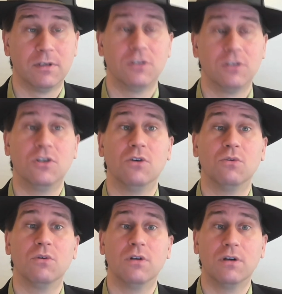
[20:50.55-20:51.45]
So
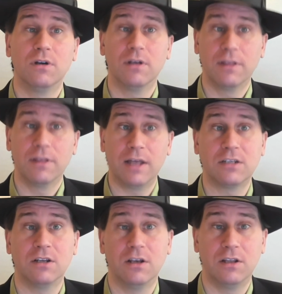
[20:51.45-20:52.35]
that's
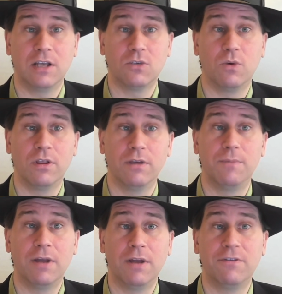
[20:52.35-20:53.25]
one of the
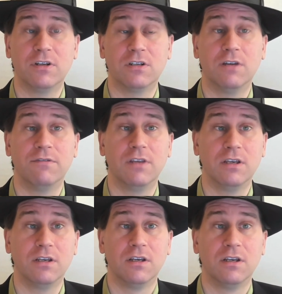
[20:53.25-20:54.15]
benefits of
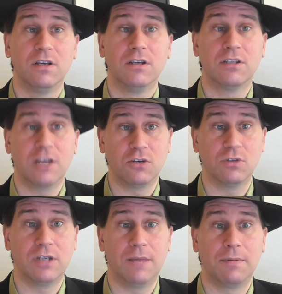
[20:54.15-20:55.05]
the schedule
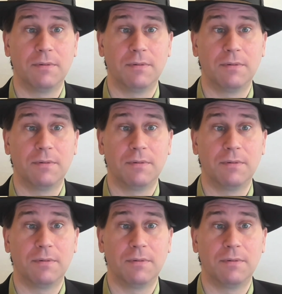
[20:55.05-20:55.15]
step.